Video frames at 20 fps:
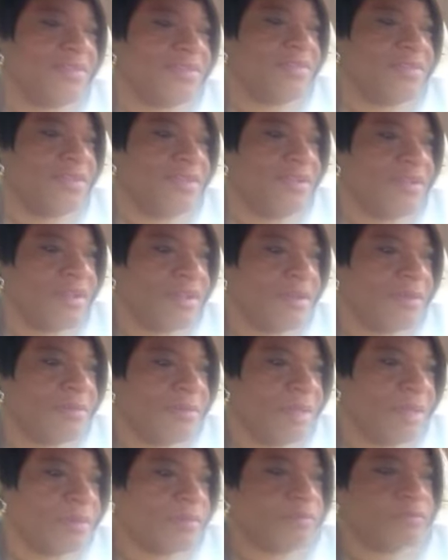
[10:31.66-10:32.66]
Derek, I'm
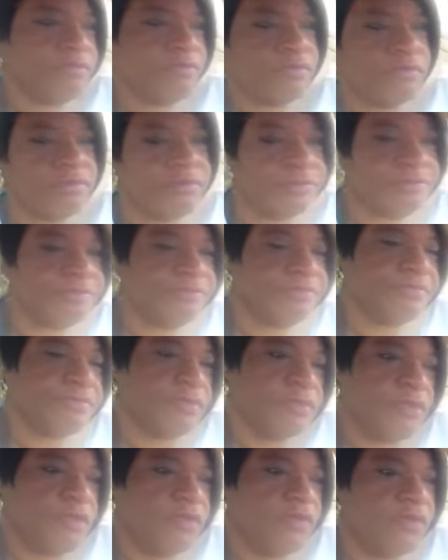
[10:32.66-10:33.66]
like, it
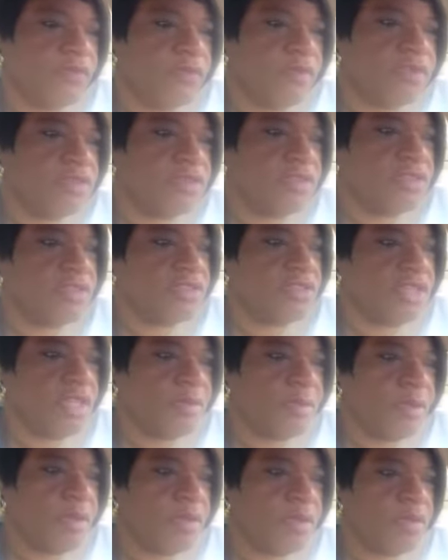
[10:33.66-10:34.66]
wasn't a
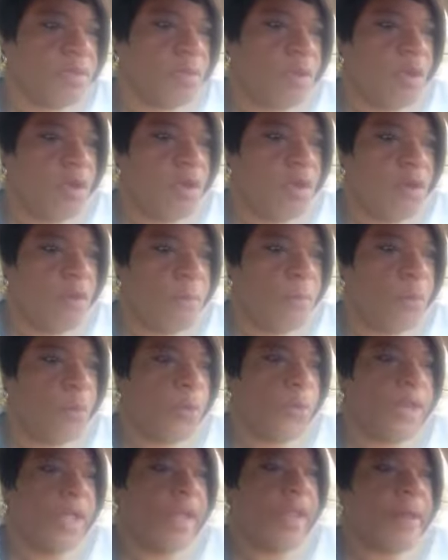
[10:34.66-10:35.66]
shame. I'll get them all
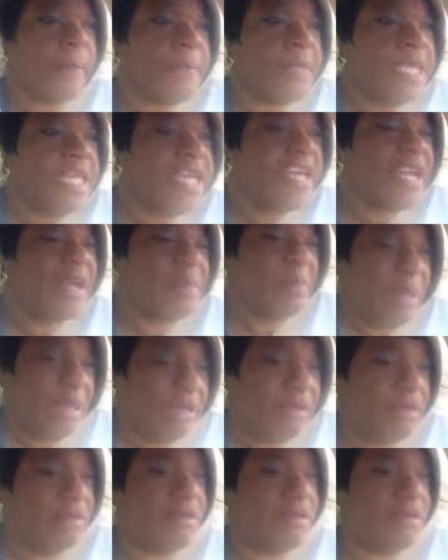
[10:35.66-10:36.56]
pulled out. I'll become me.